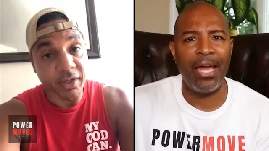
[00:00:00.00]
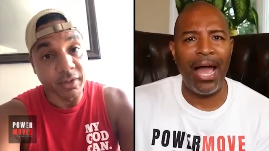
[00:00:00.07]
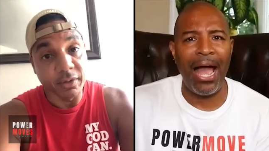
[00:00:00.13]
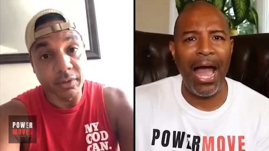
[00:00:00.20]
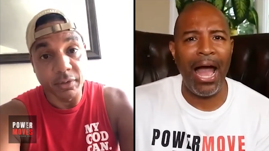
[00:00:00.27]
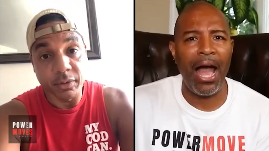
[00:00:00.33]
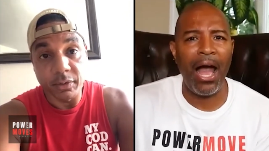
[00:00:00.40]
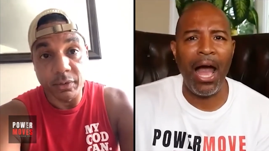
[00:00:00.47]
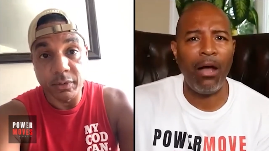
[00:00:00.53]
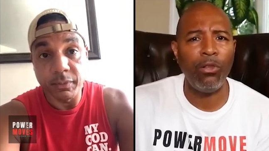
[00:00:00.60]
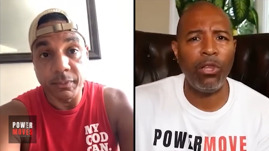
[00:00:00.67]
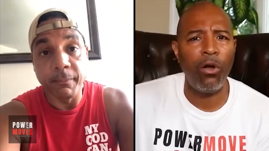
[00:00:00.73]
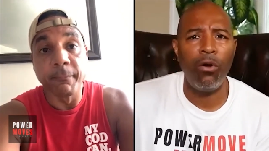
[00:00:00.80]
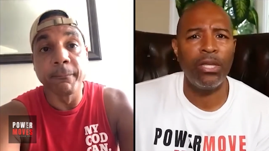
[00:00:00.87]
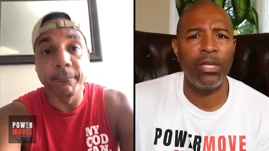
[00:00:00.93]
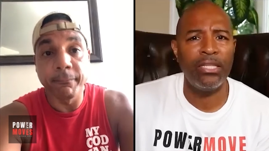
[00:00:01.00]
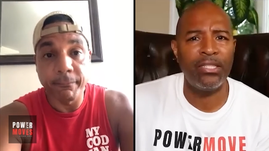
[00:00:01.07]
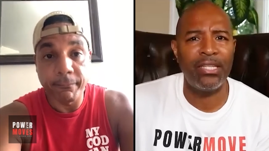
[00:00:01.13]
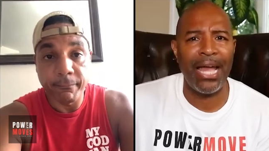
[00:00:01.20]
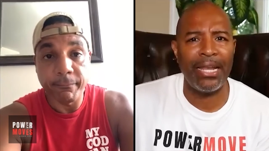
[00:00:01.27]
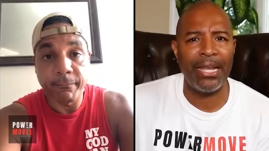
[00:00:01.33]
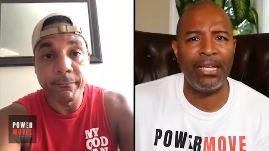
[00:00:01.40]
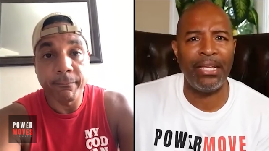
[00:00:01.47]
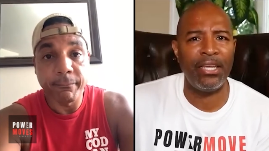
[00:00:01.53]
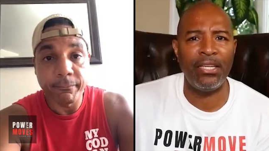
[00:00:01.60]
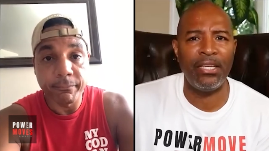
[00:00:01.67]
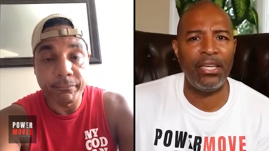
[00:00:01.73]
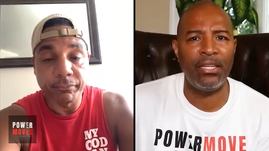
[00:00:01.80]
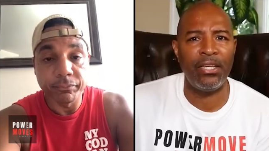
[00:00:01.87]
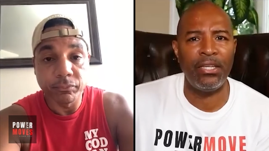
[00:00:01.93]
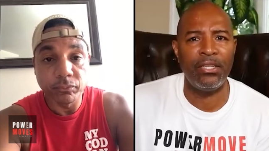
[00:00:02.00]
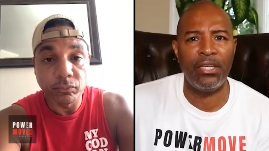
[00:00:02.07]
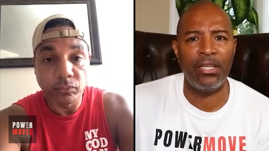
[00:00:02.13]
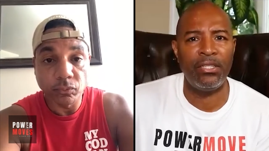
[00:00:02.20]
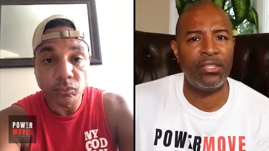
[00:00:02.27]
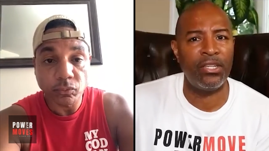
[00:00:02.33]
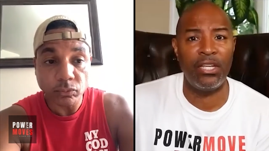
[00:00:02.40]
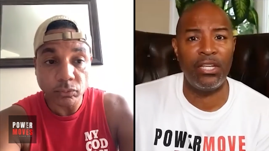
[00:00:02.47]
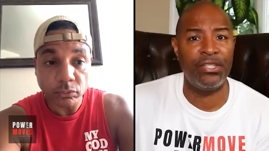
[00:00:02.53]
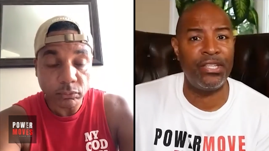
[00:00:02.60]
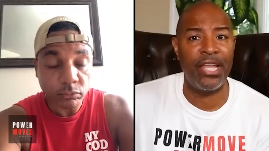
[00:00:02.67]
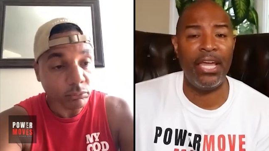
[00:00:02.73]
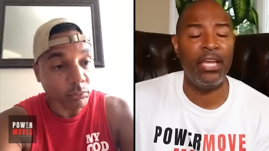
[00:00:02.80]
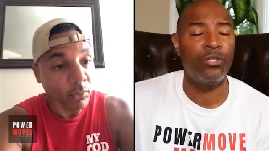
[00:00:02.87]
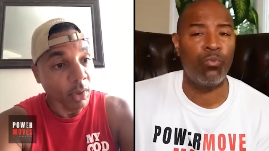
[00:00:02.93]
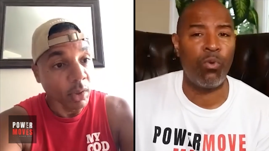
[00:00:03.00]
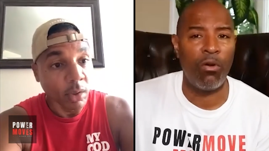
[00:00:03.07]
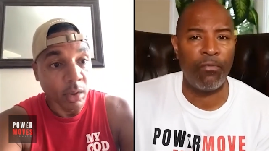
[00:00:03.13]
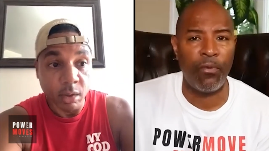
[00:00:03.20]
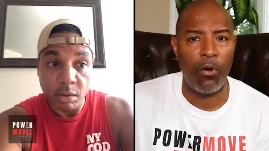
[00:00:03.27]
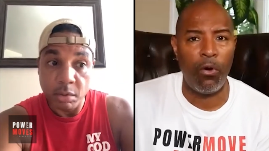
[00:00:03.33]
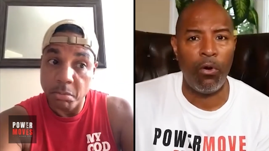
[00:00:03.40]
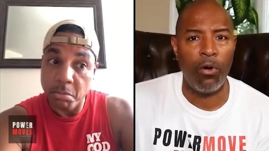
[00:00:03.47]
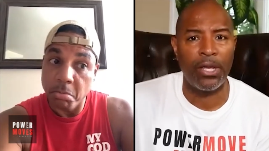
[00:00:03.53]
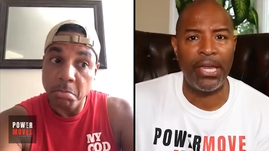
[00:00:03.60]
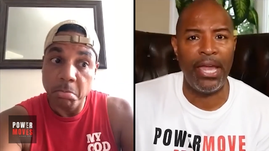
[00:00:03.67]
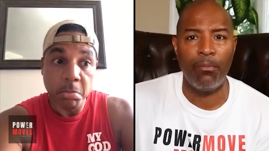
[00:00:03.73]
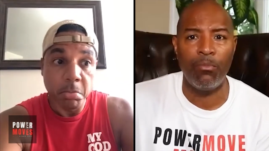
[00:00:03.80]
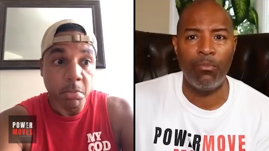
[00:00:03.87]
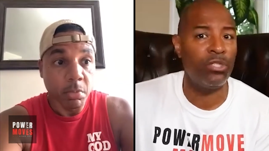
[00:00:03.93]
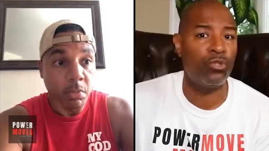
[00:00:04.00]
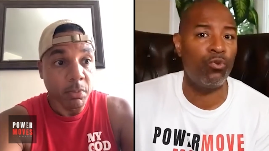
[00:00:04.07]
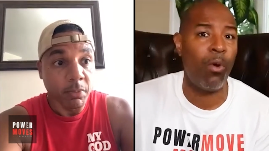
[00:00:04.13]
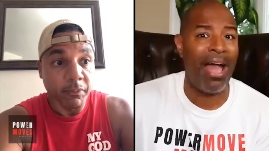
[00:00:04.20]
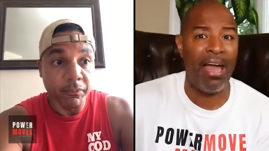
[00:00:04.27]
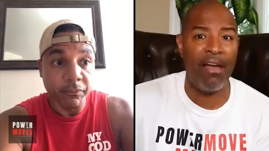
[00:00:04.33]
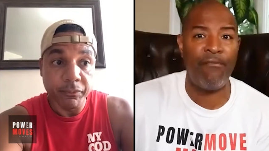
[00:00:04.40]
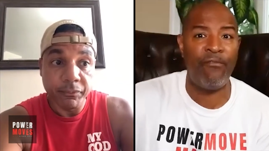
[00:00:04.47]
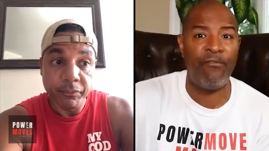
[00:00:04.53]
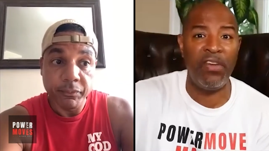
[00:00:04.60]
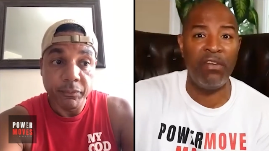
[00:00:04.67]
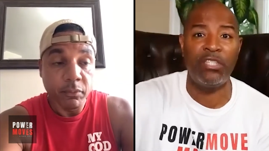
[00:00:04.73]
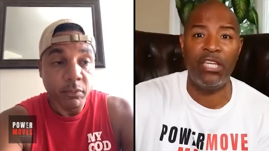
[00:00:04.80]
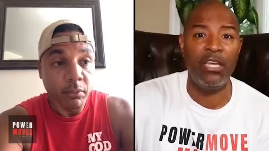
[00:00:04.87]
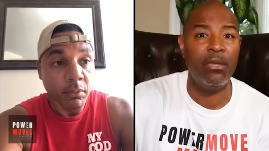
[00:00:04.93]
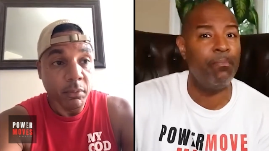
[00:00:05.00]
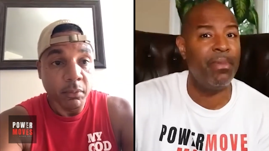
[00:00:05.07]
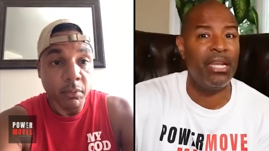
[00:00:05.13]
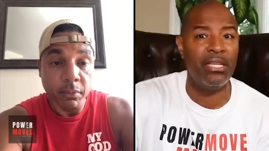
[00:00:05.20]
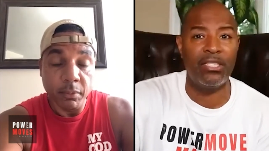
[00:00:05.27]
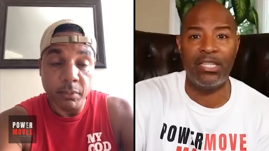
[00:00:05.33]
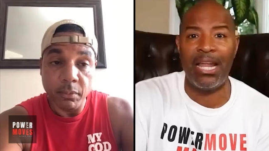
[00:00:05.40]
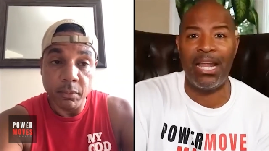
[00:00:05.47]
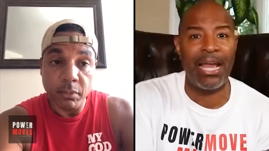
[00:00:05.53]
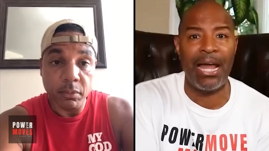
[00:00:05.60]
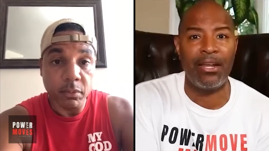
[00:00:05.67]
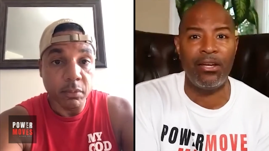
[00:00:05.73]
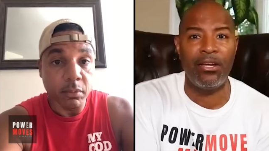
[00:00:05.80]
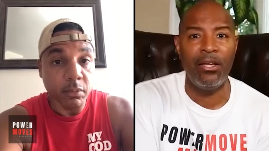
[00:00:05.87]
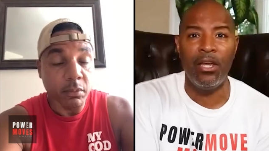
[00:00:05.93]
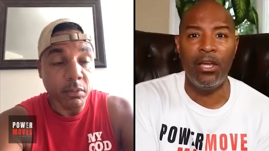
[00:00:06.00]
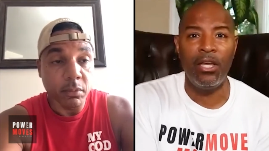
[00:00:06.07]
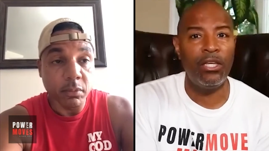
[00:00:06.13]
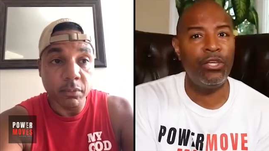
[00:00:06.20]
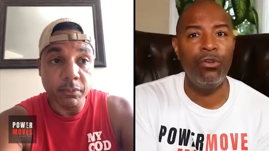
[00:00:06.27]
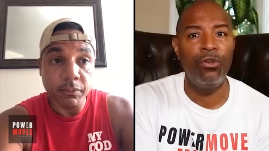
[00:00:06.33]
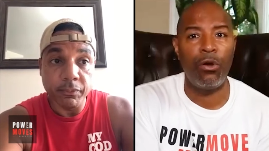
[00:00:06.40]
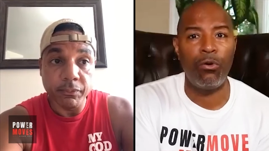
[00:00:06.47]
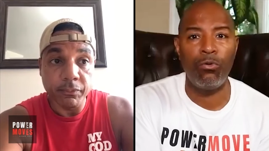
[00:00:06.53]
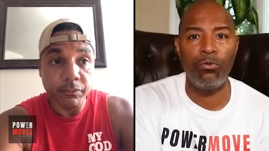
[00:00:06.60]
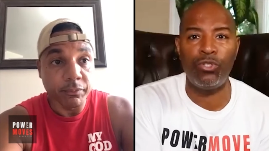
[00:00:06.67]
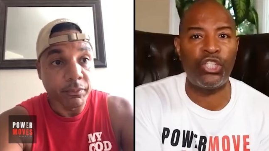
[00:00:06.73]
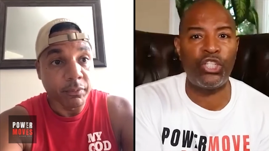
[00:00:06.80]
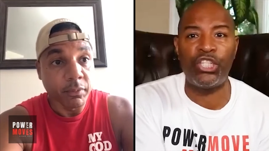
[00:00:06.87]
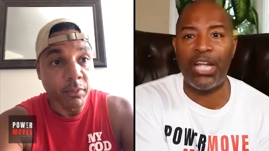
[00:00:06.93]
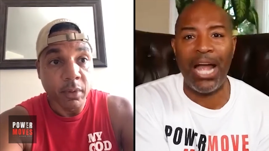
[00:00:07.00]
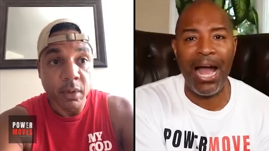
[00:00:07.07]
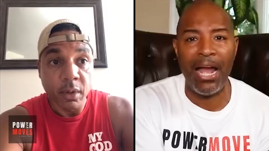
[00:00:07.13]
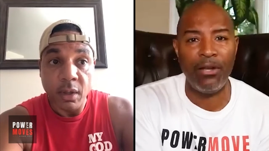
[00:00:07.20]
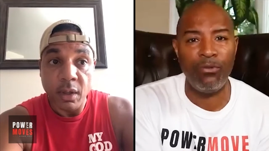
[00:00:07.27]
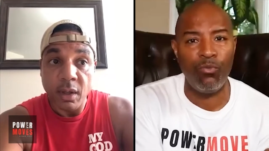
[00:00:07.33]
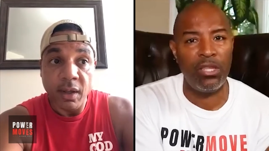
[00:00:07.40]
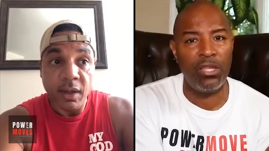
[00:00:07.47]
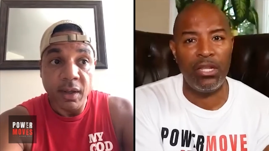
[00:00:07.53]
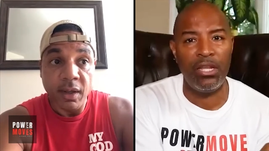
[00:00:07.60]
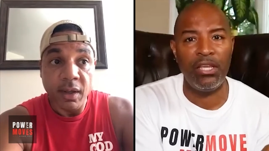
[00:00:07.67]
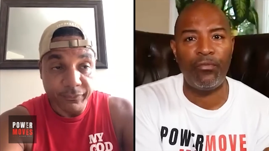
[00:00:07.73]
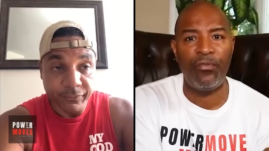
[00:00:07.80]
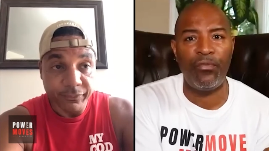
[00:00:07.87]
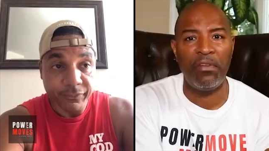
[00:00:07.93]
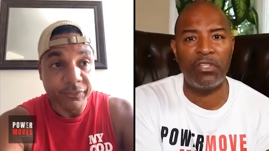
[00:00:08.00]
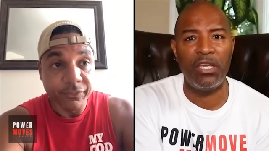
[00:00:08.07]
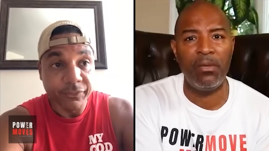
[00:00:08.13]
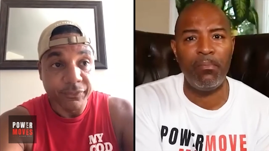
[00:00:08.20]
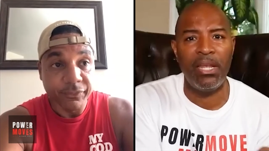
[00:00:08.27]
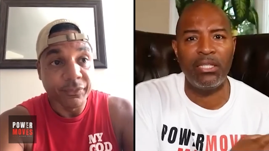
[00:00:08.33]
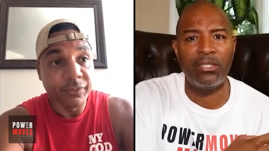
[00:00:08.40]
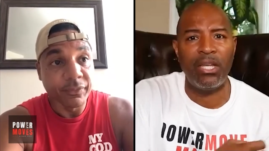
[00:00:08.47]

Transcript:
Speaker 1: How, how long mm-hmm. is that? Is, is, is, it a day's worth of on cameras? Do I have 15 minutes and I gotta, you know, shine within these 15 minutes?